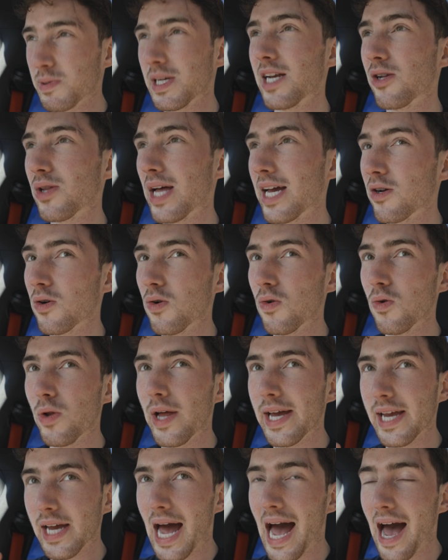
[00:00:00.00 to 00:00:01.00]
beside Glencoe,
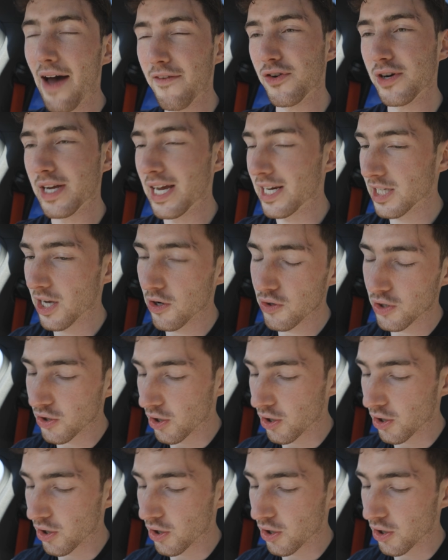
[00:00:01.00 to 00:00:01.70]
like after Kingshouse,